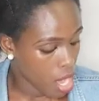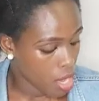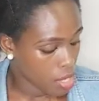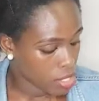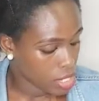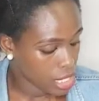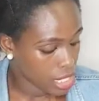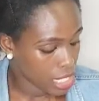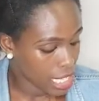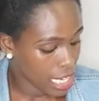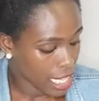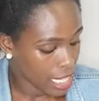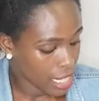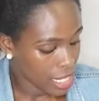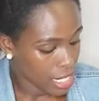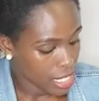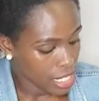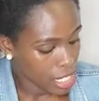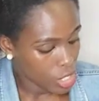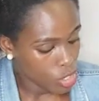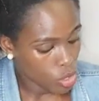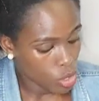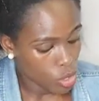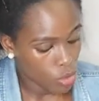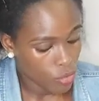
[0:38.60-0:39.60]
Just like the
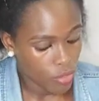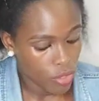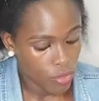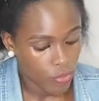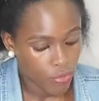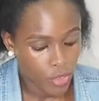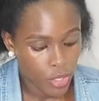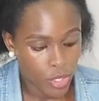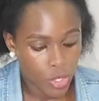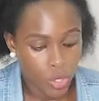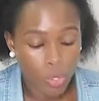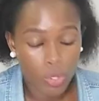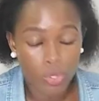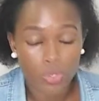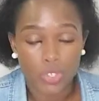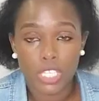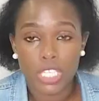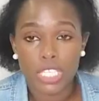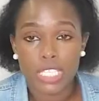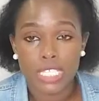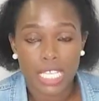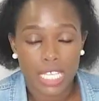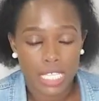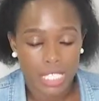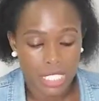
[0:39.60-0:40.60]
title of the video
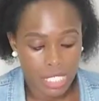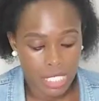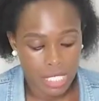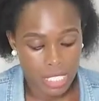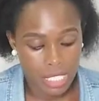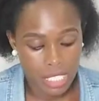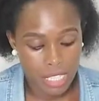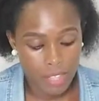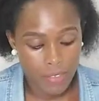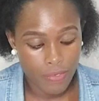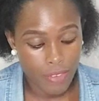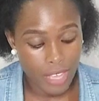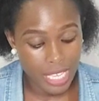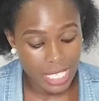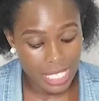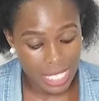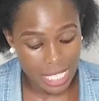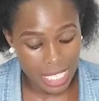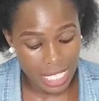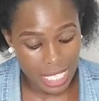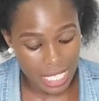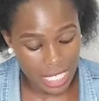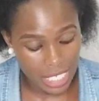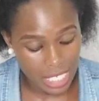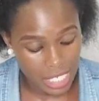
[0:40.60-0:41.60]
already suggests. The first
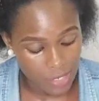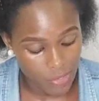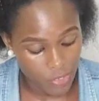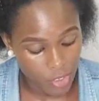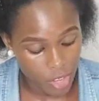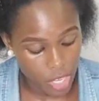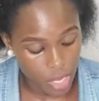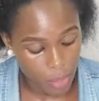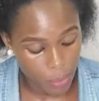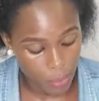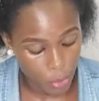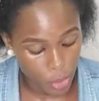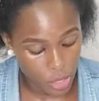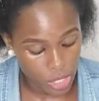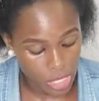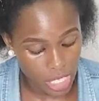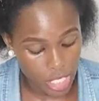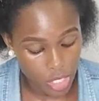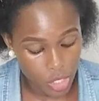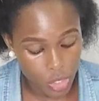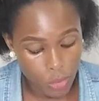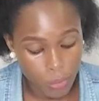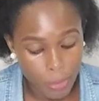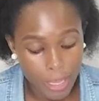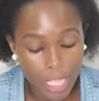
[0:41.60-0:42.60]
thing that is very
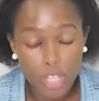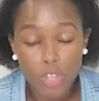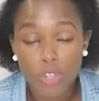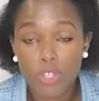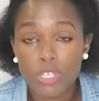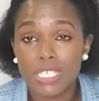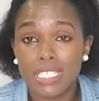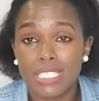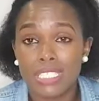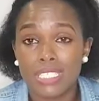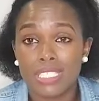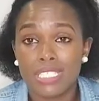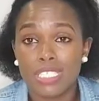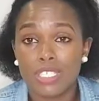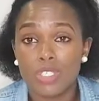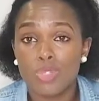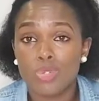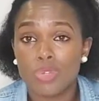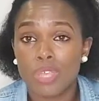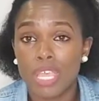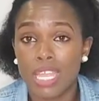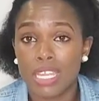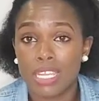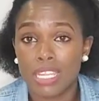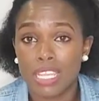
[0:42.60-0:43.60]
important, you might not need
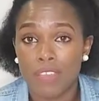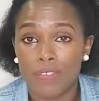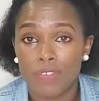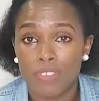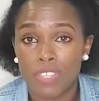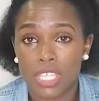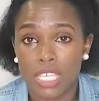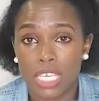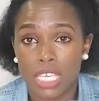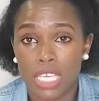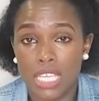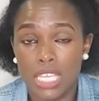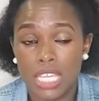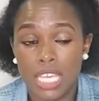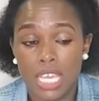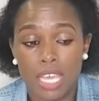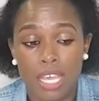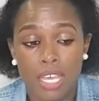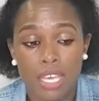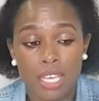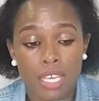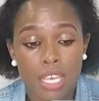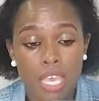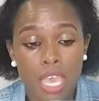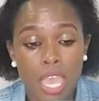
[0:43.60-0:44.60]
to carry everything in
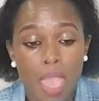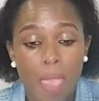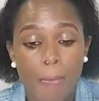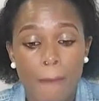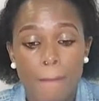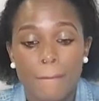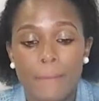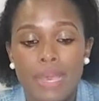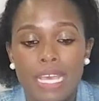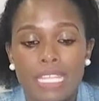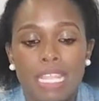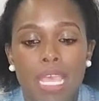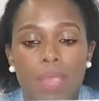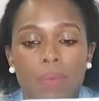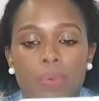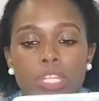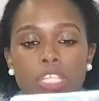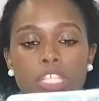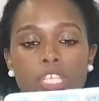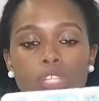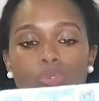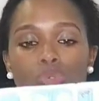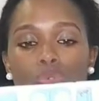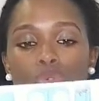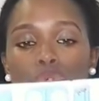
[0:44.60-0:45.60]
here, but I
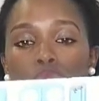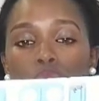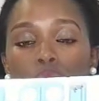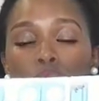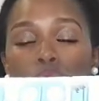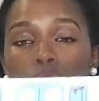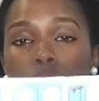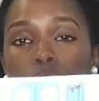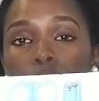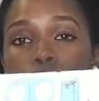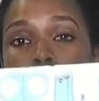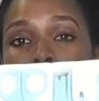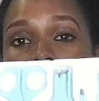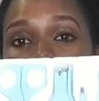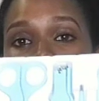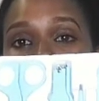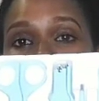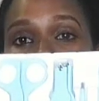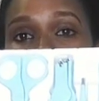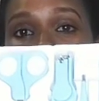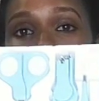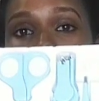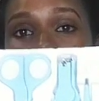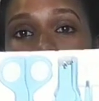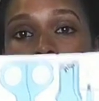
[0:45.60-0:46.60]
wanted to show you
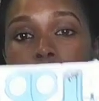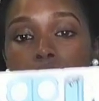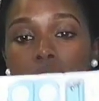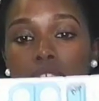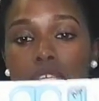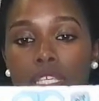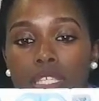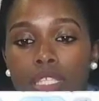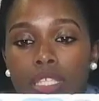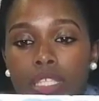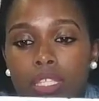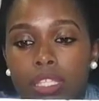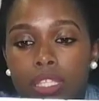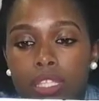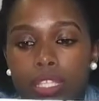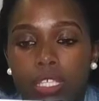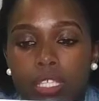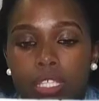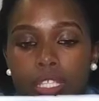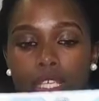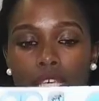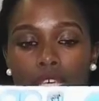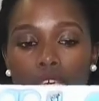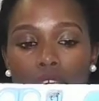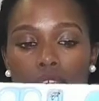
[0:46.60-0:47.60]
these
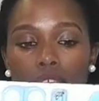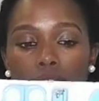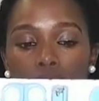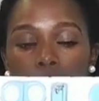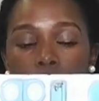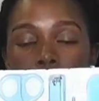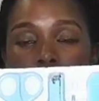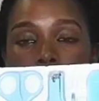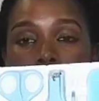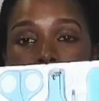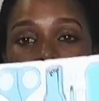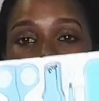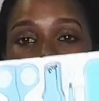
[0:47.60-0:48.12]
kits. It